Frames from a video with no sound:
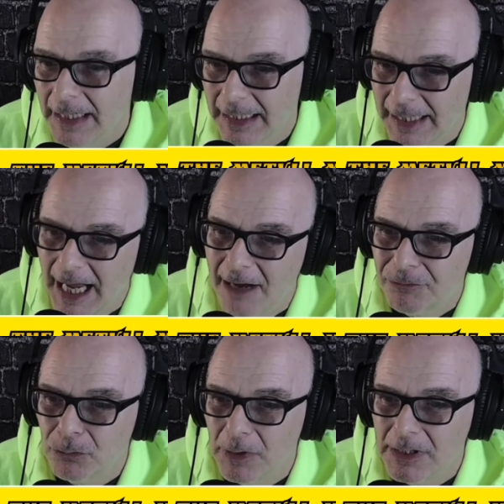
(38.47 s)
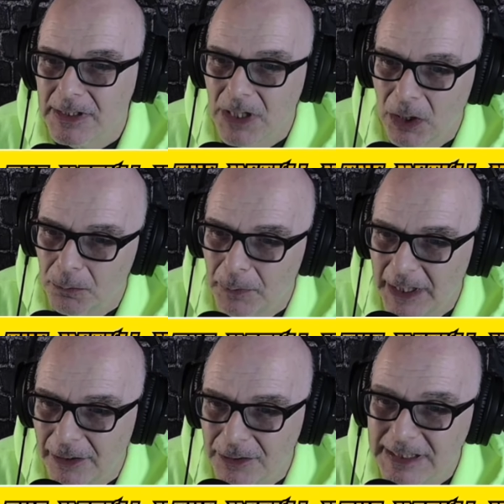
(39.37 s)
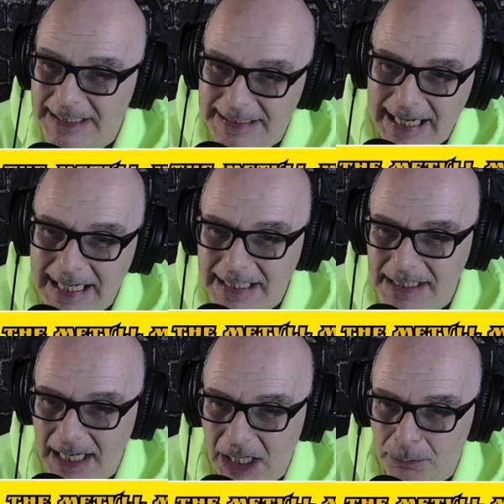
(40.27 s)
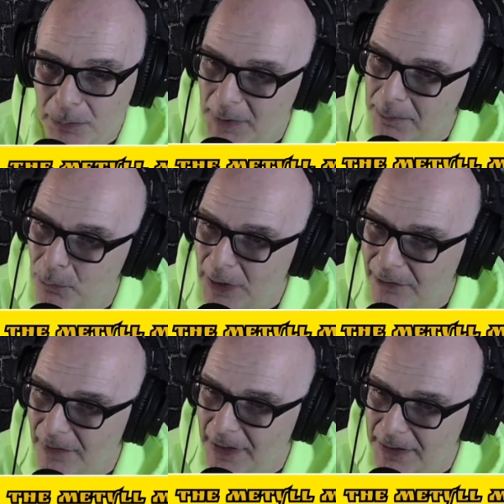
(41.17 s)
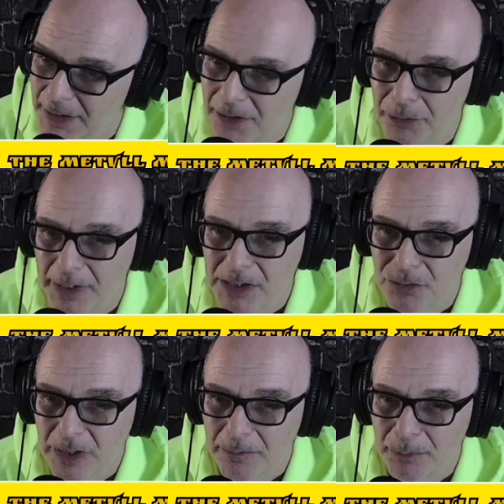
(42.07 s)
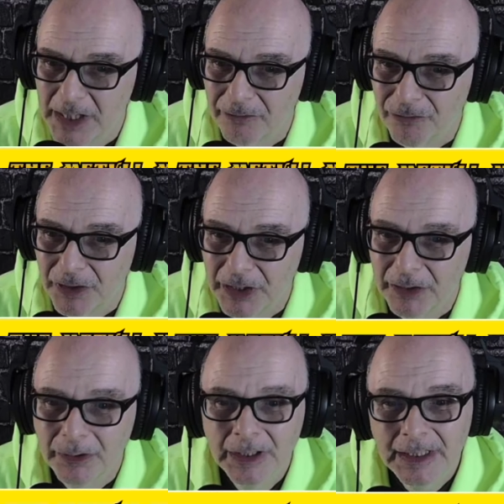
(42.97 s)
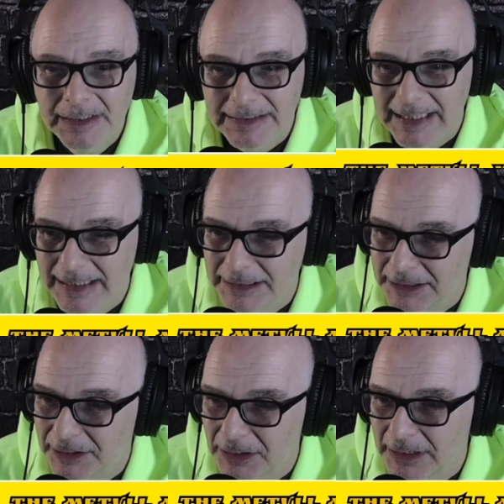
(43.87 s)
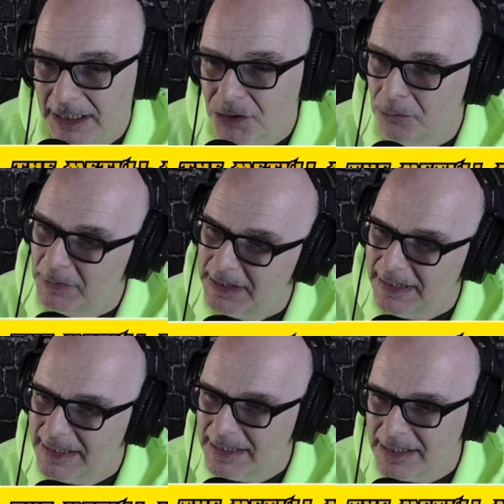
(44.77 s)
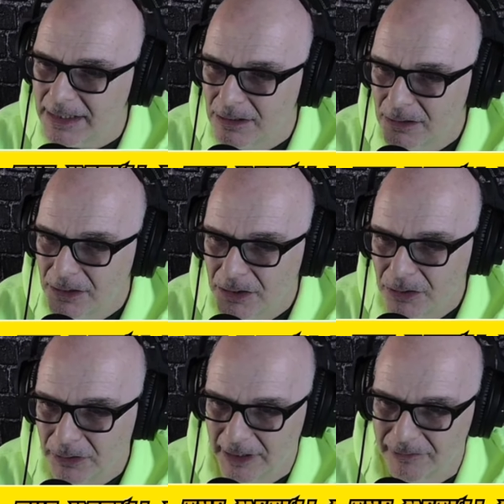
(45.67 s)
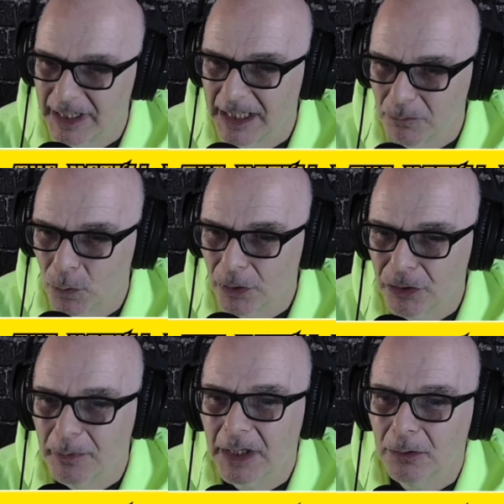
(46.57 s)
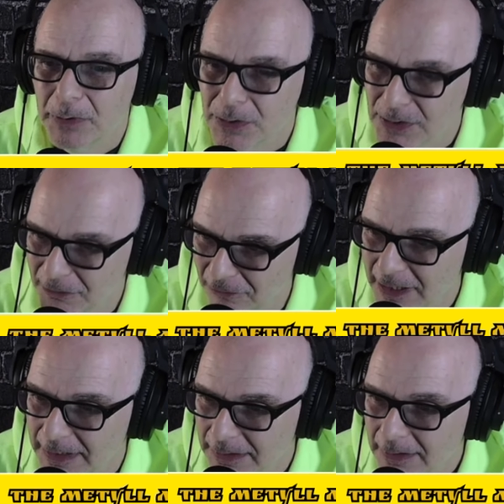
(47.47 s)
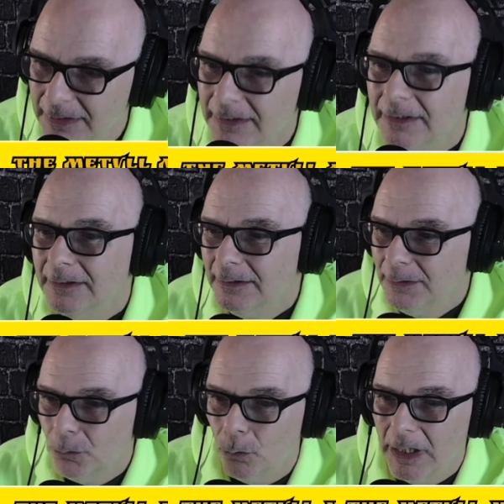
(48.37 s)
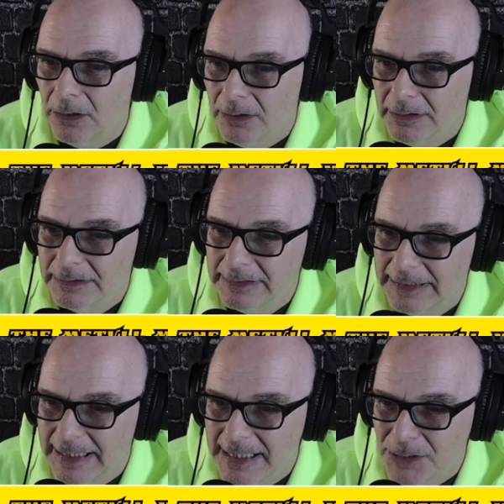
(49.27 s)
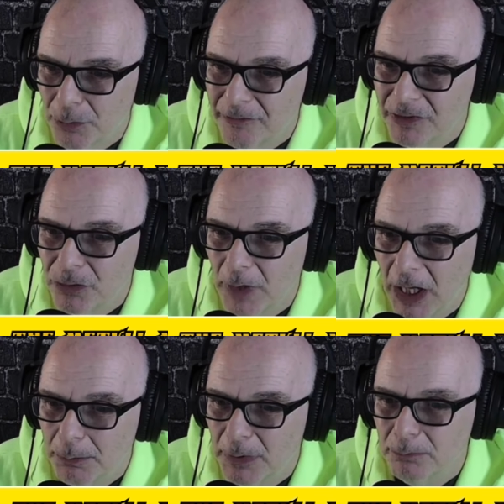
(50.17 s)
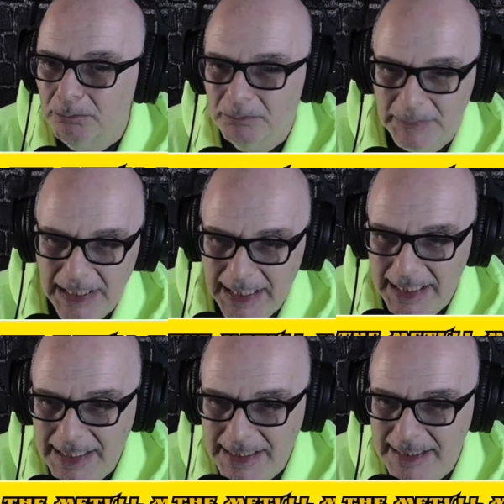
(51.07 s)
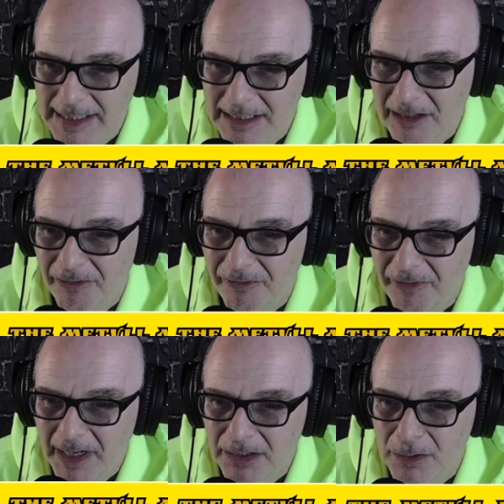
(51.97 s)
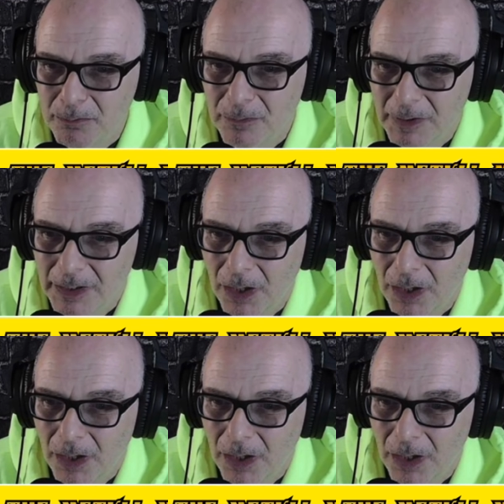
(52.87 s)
And afterwards, I'll pair today's album up with another extreme pick for you to add to your collection because you love getting more new metal music, right? Well, today's review album is Defectum